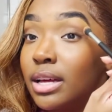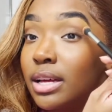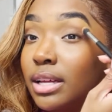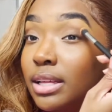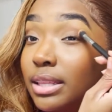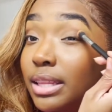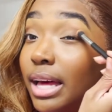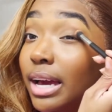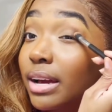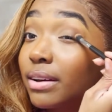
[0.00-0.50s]

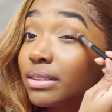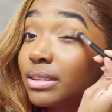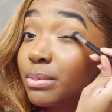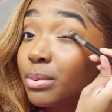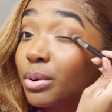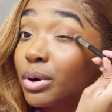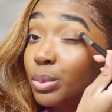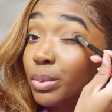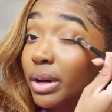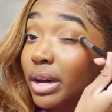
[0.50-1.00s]
lack of
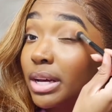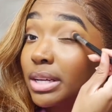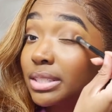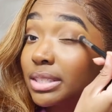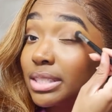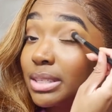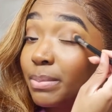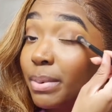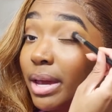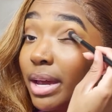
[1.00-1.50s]
support because it's
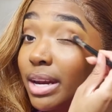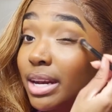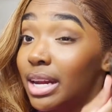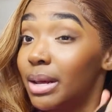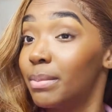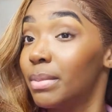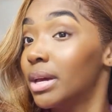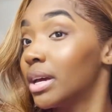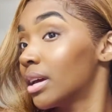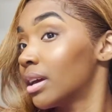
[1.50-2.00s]
a
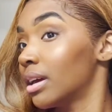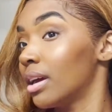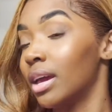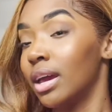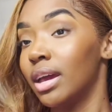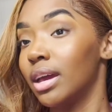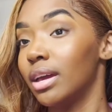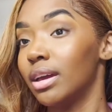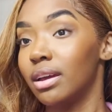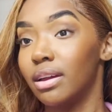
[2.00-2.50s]
pandemic
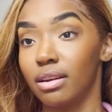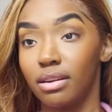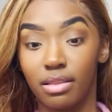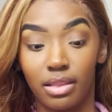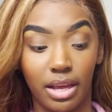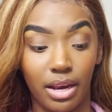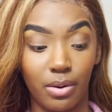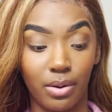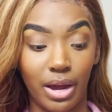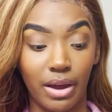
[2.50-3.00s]
and they
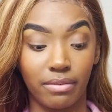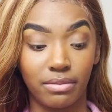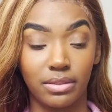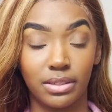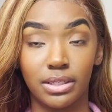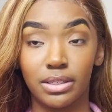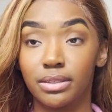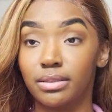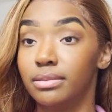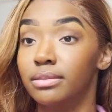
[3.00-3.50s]
don't have
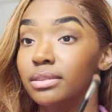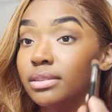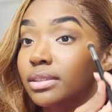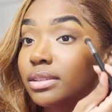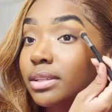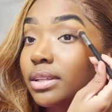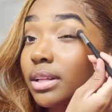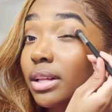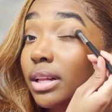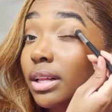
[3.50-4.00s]
to
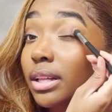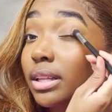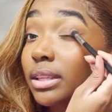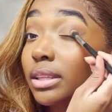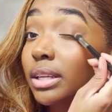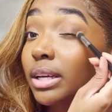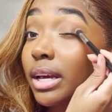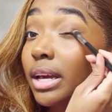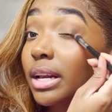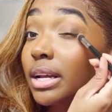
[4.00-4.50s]

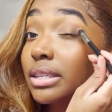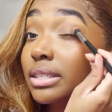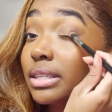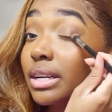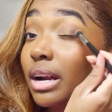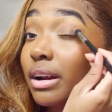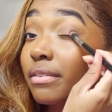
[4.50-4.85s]
look at us in our